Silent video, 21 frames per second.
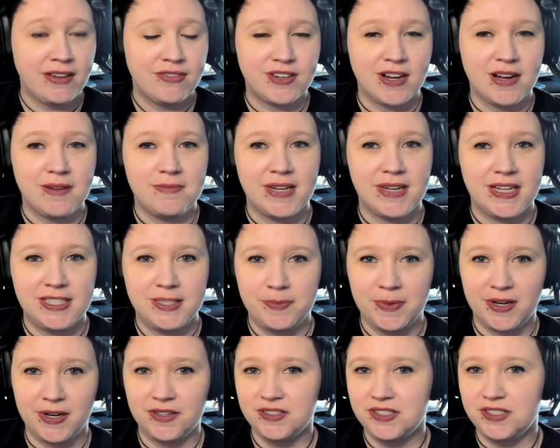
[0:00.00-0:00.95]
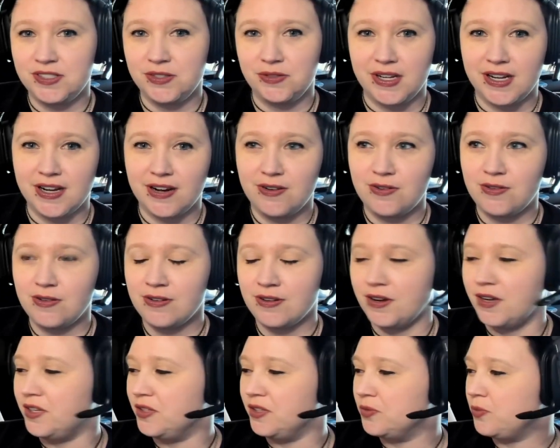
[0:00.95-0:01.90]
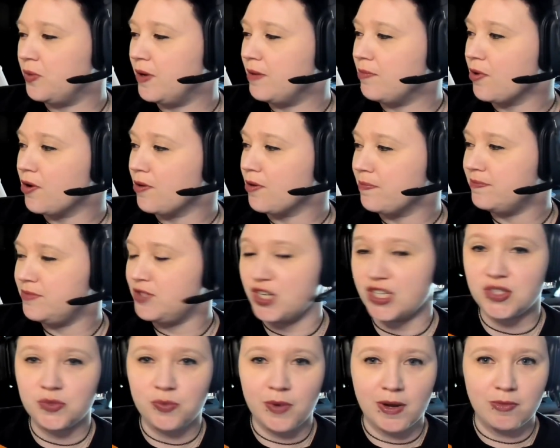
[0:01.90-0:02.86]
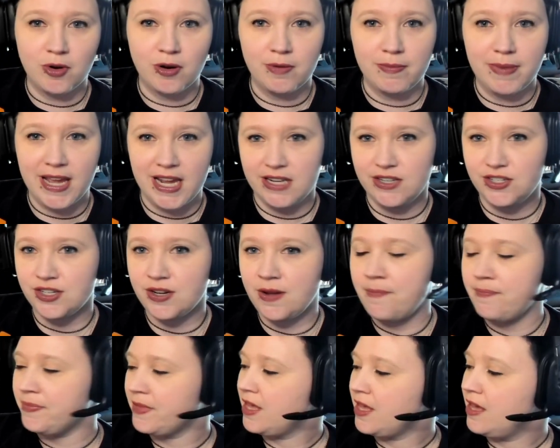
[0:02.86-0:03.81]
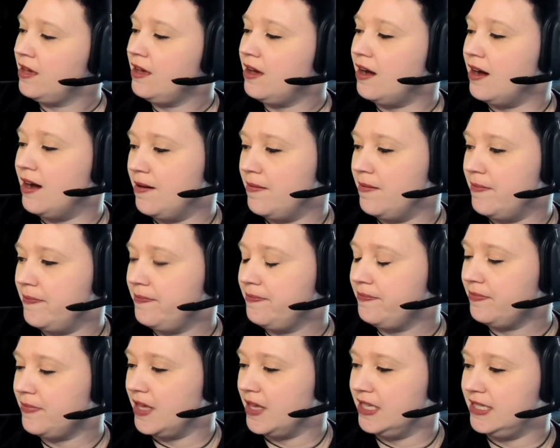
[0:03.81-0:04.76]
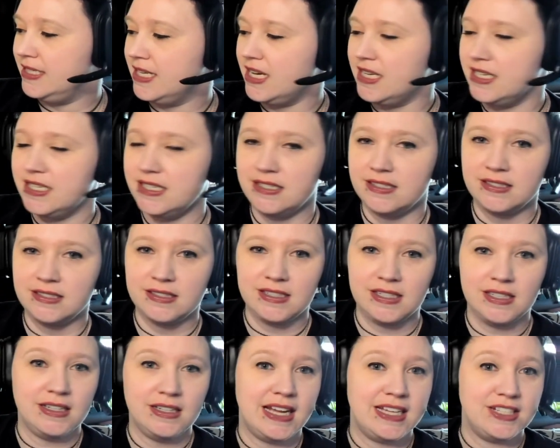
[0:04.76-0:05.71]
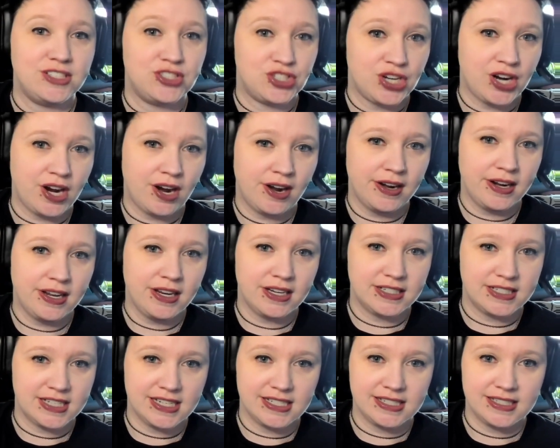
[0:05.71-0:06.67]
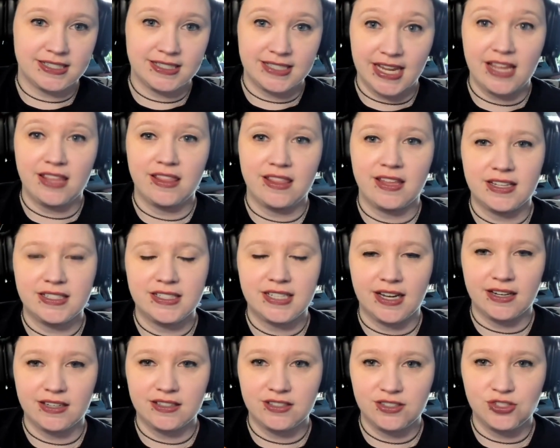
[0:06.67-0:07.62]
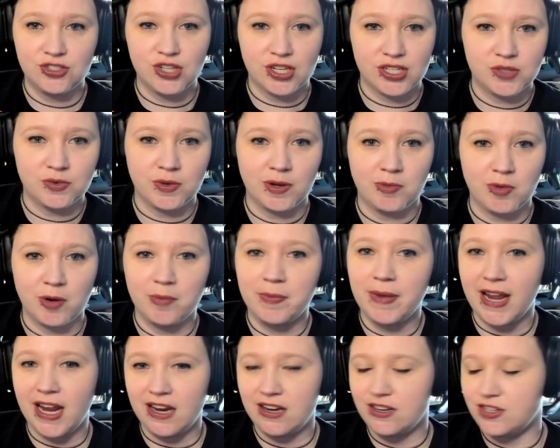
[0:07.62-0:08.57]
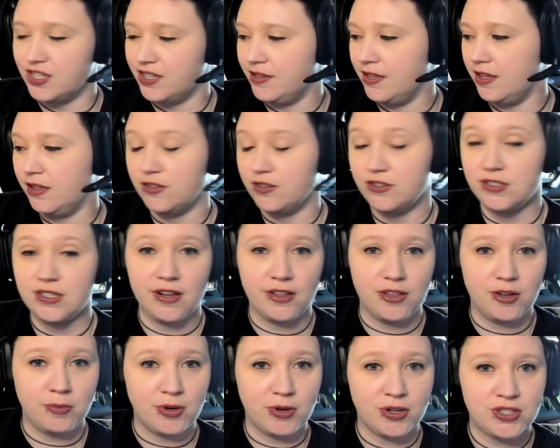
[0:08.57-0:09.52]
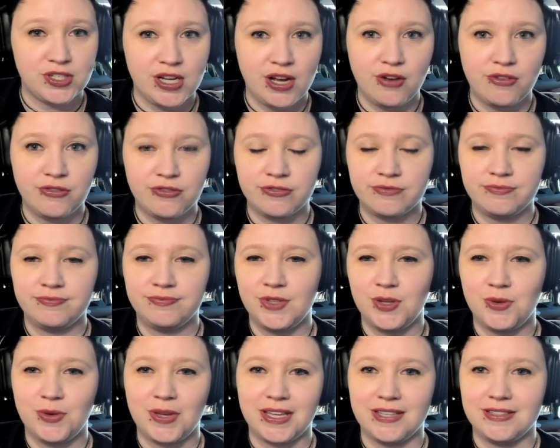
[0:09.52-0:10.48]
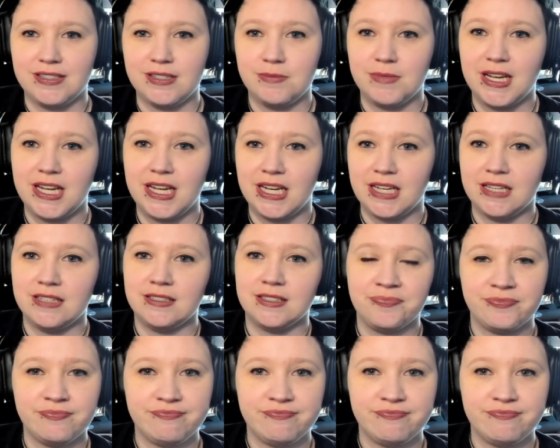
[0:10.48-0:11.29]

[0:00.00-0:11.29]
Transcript: from Night Spirit Studio called One More, Just One More Page. Um, it does, as charted, it does say that text, just one more page, and then there's another bookshelf you can't see my hand.